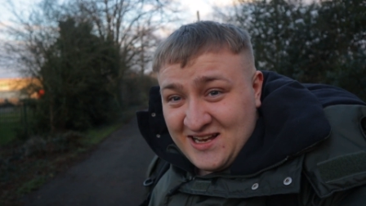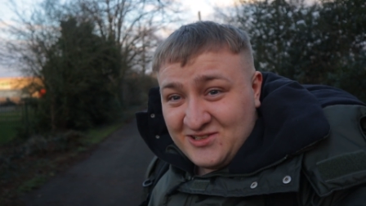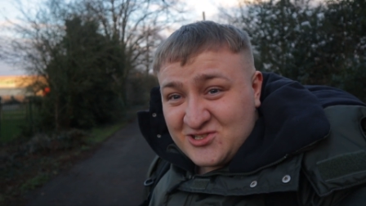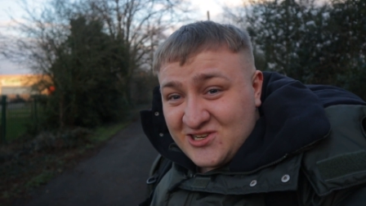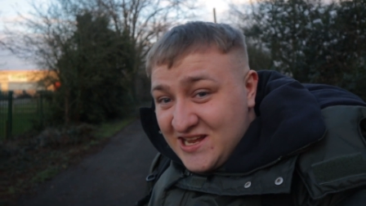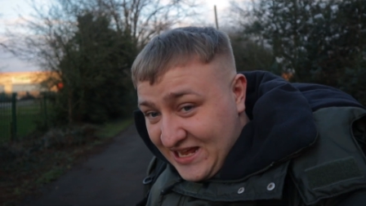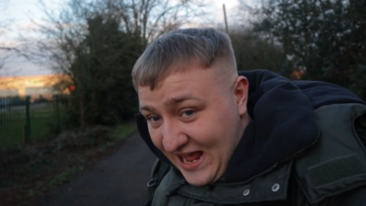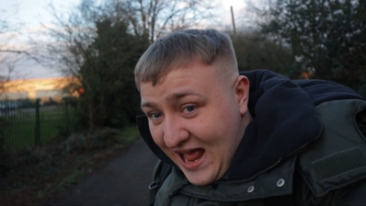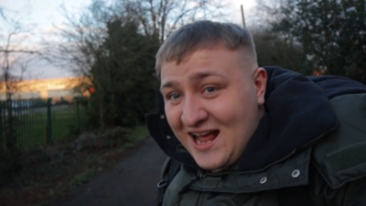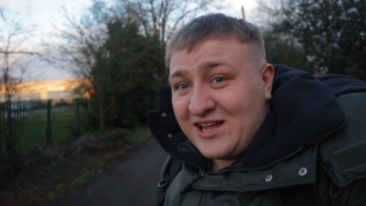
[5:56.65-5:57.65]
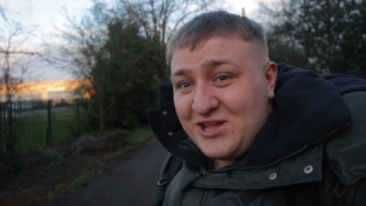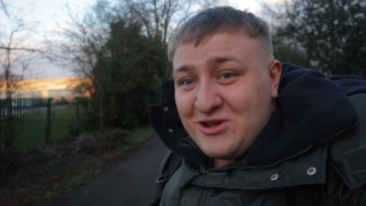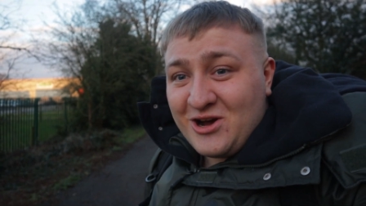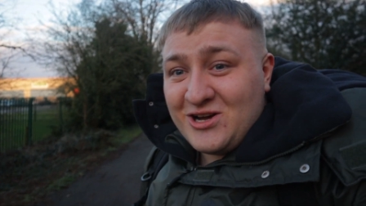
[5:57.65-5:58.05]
a little sneaky hack. Are you